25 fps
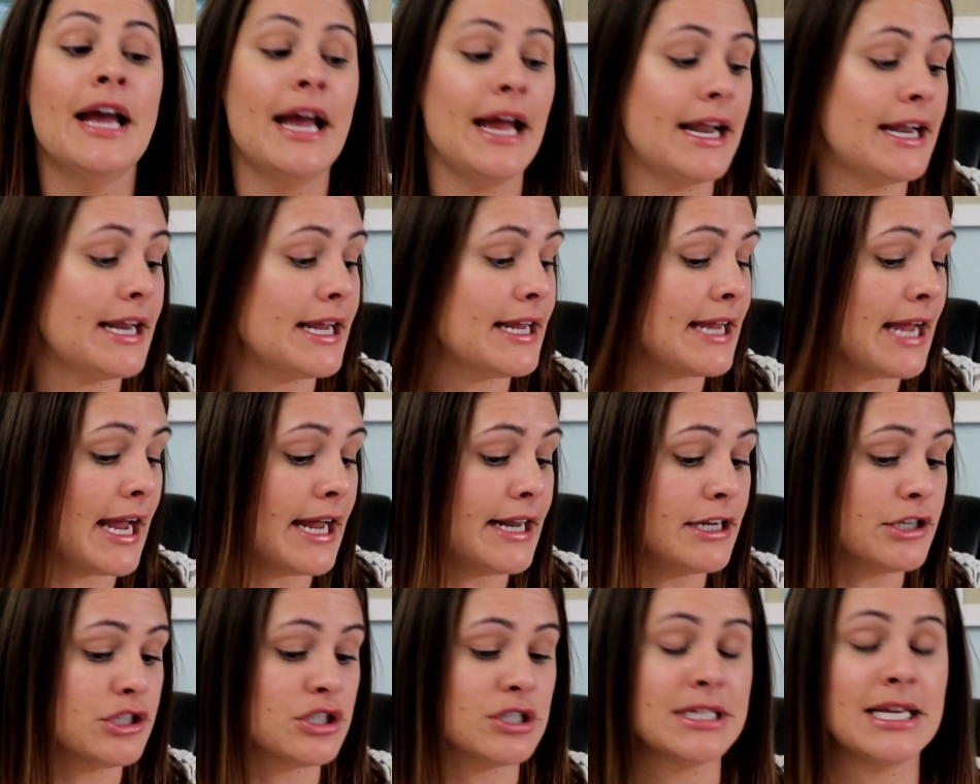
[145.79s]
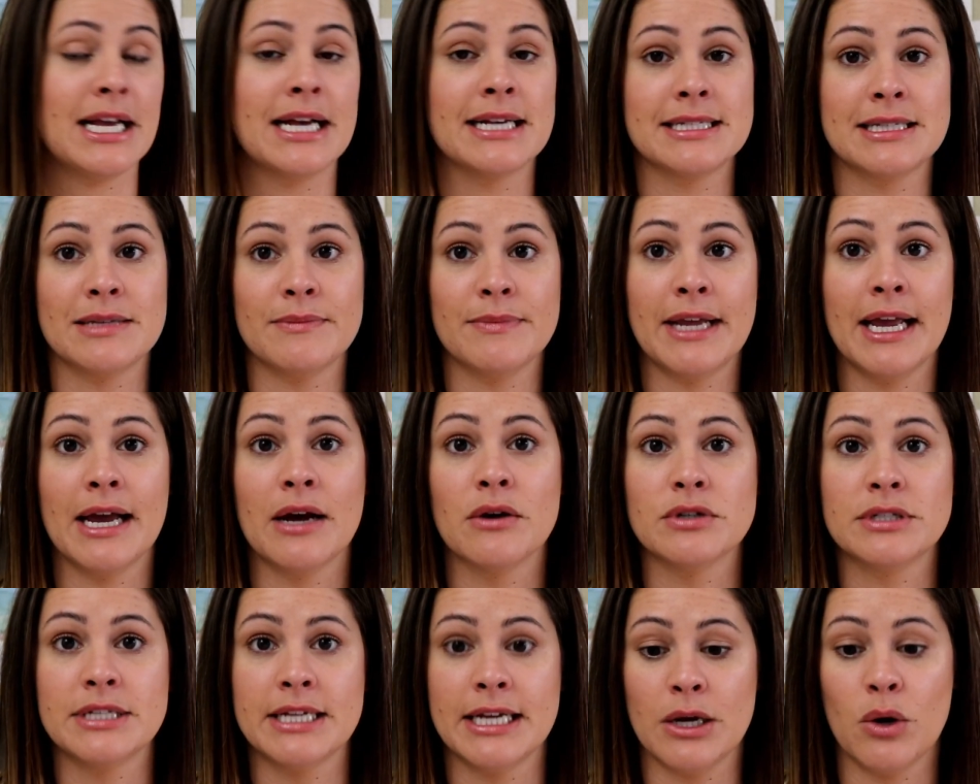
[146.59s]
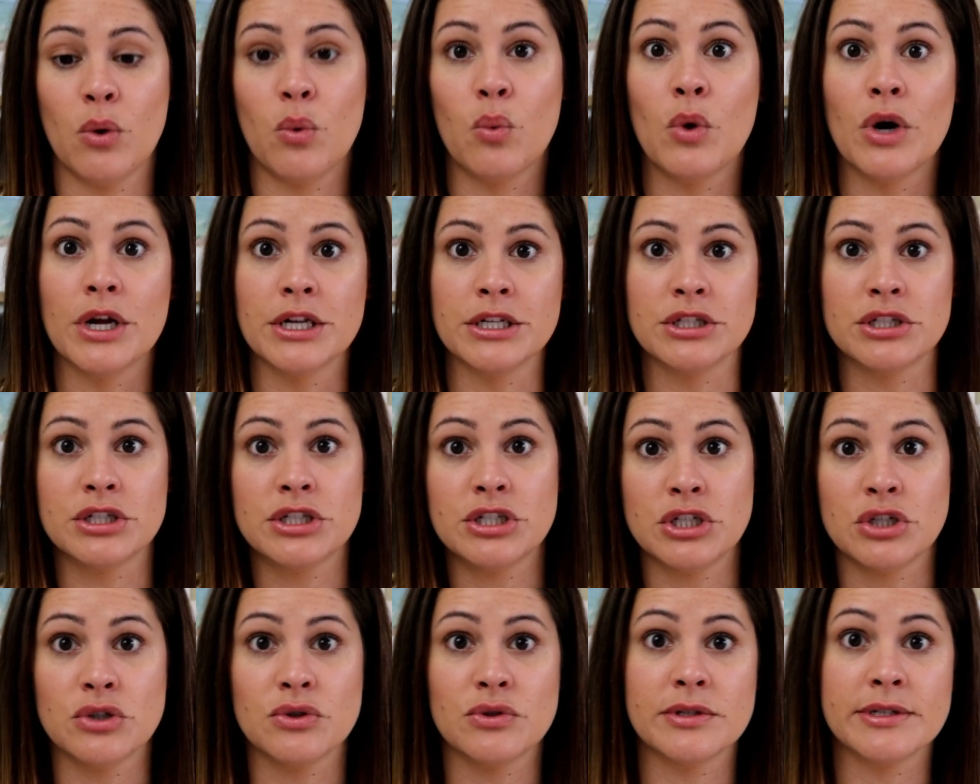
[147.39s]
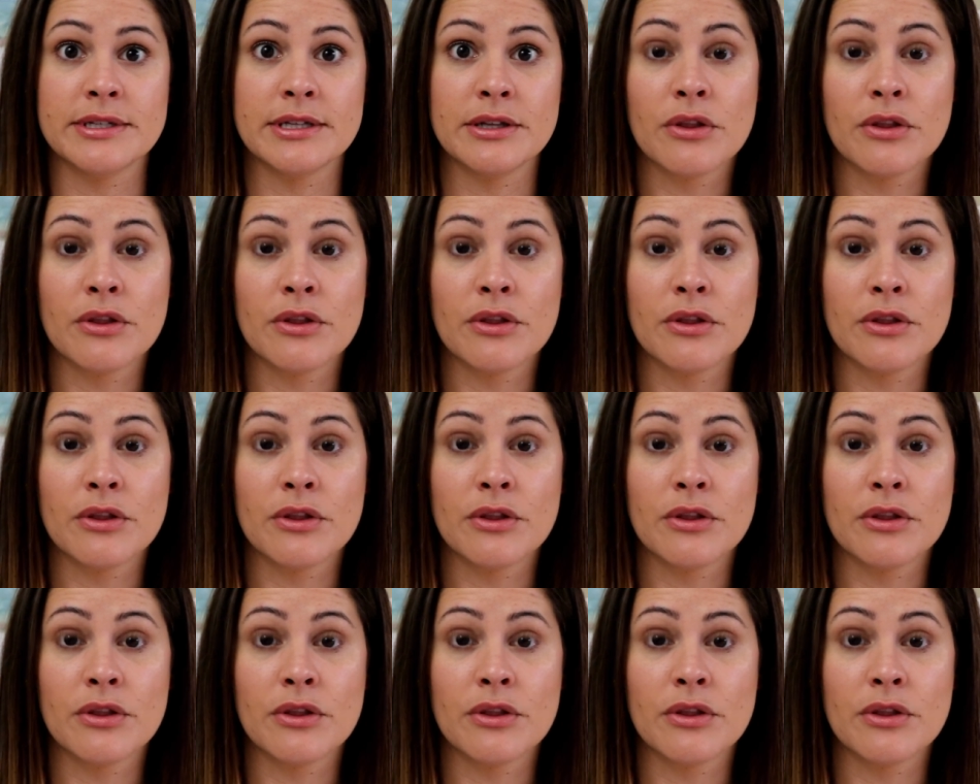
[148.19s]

and again, it just has them counting 1s, 2s,